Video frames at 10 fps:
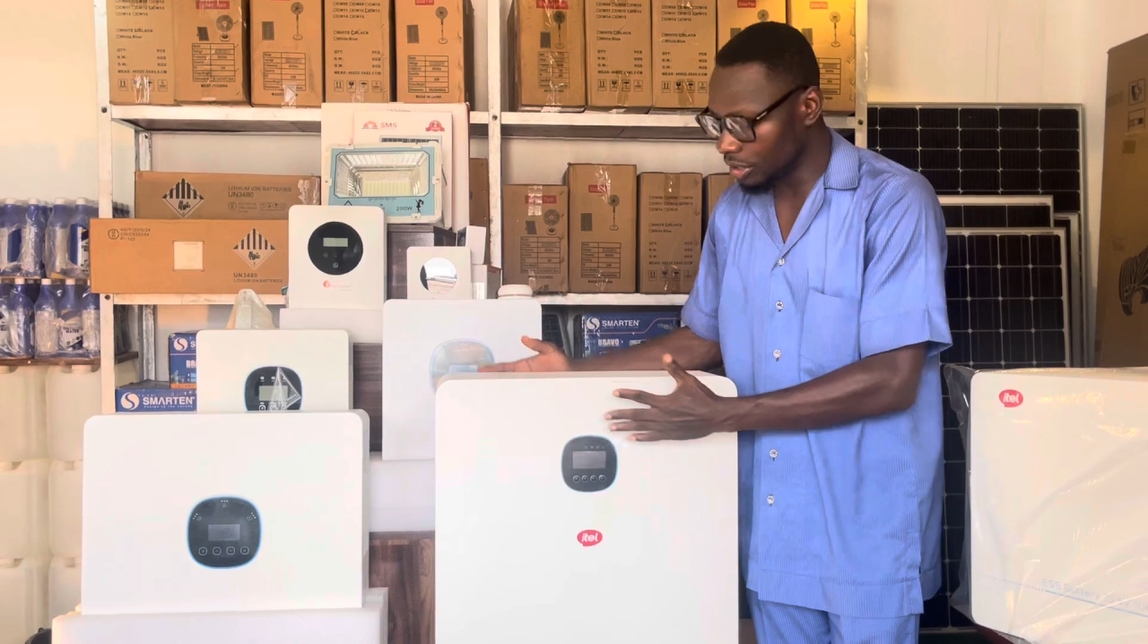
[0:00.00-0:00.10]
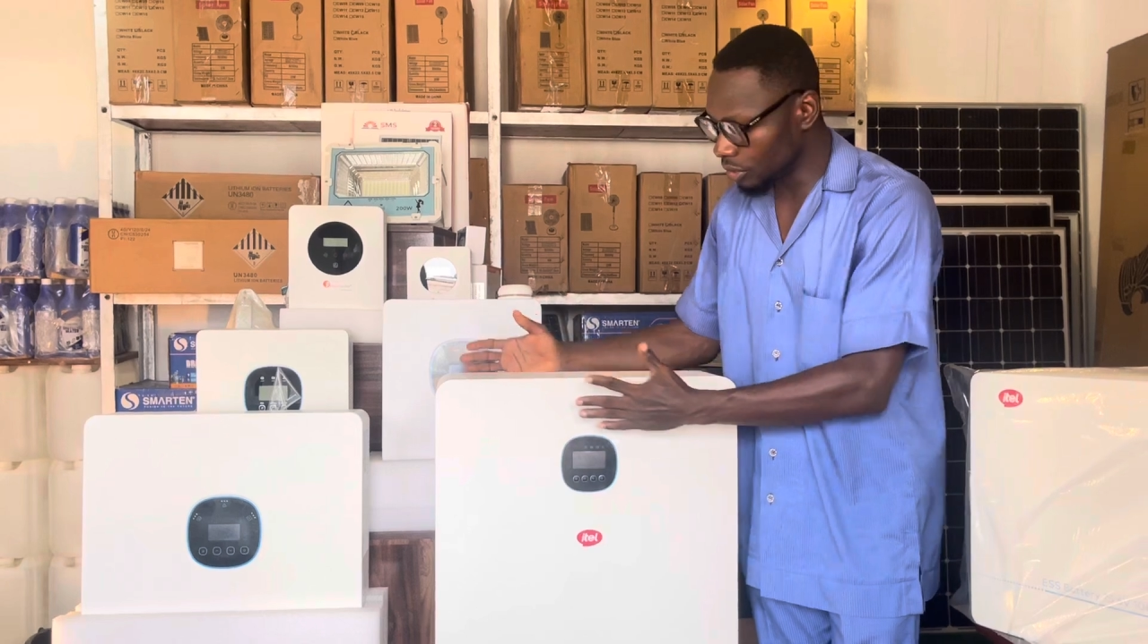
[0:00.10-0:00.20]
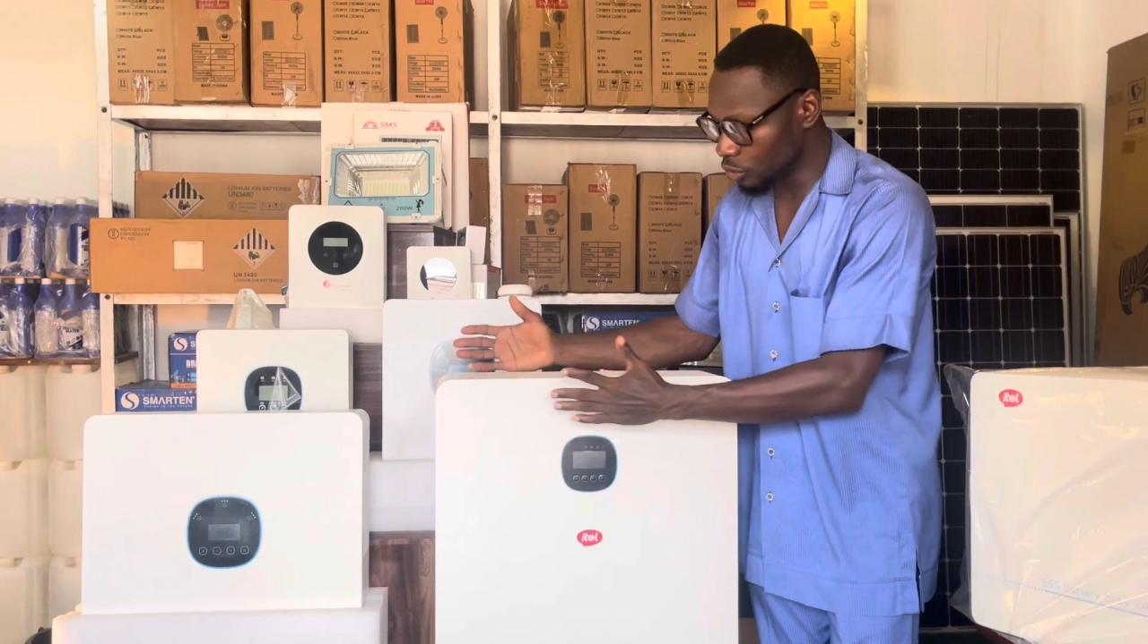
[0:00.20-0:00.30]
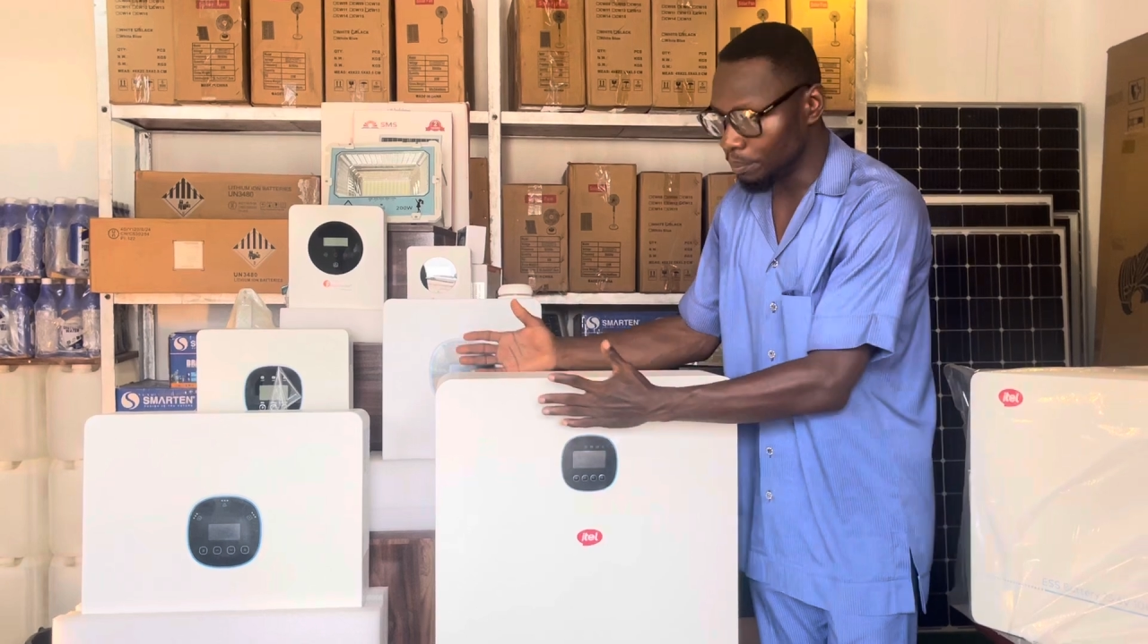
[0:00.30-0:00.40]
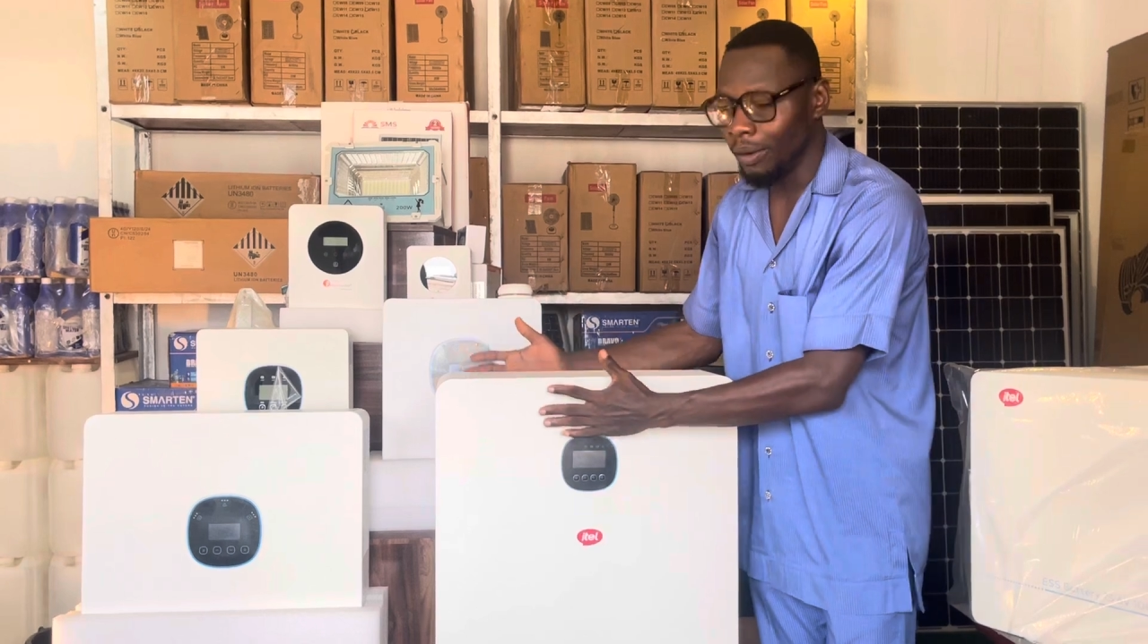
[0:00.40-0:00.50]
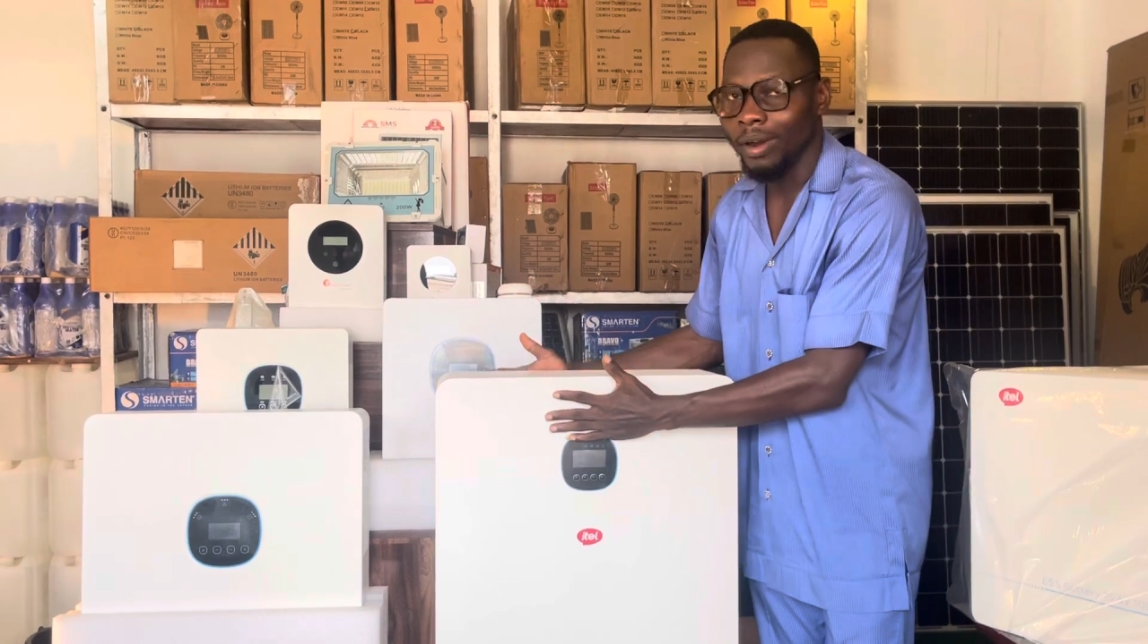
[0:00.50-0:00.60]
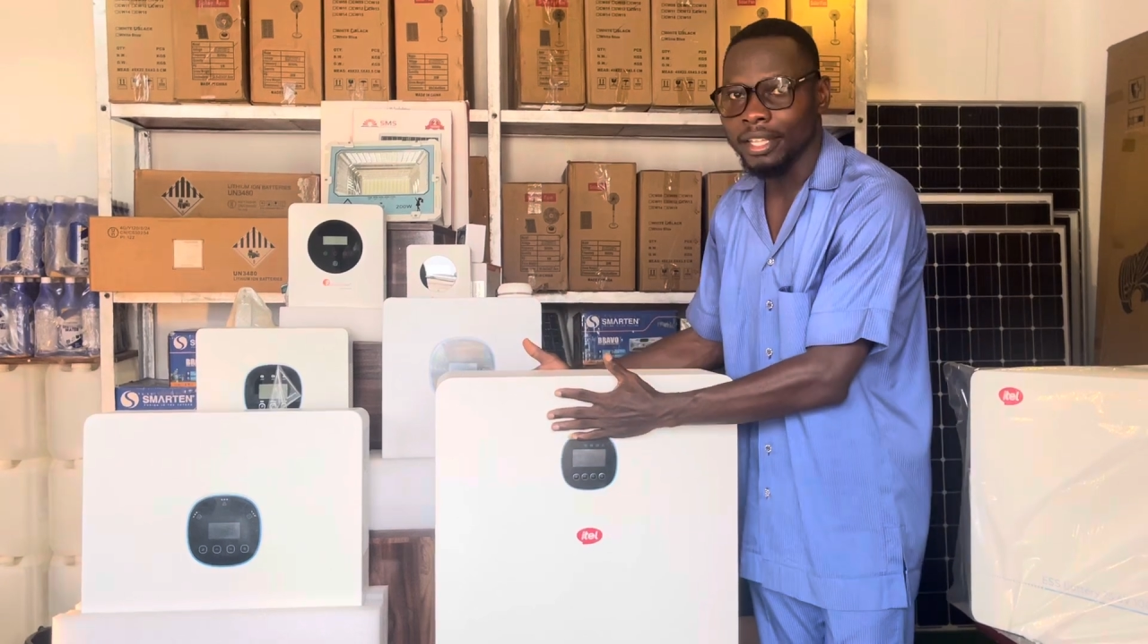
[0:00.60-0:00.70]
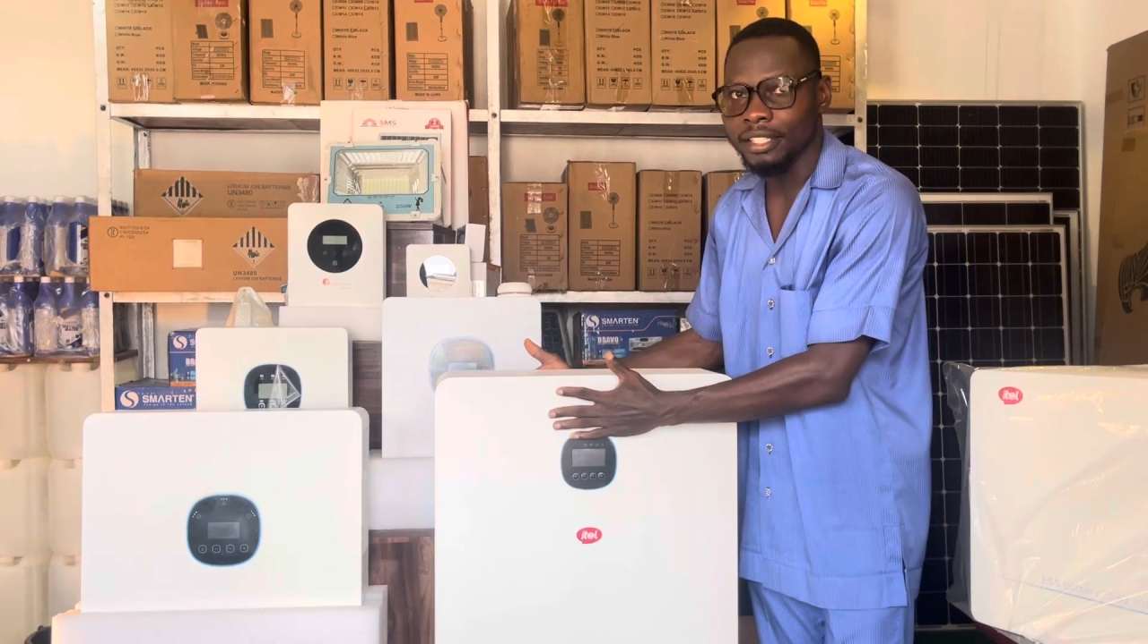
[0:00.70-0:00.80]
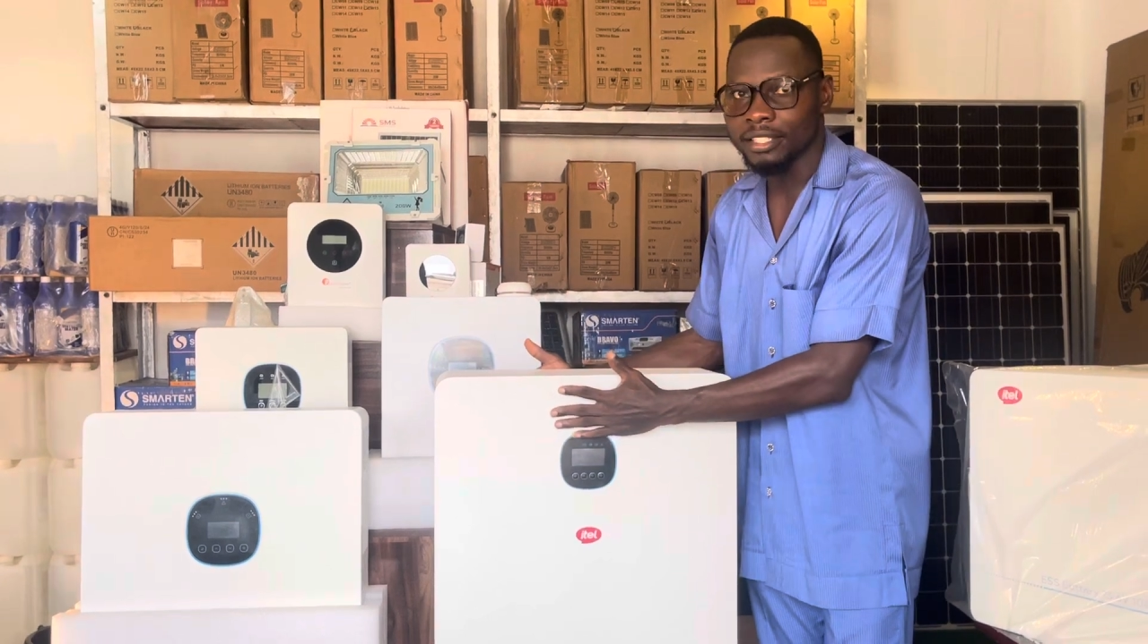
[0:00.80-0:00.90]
to power this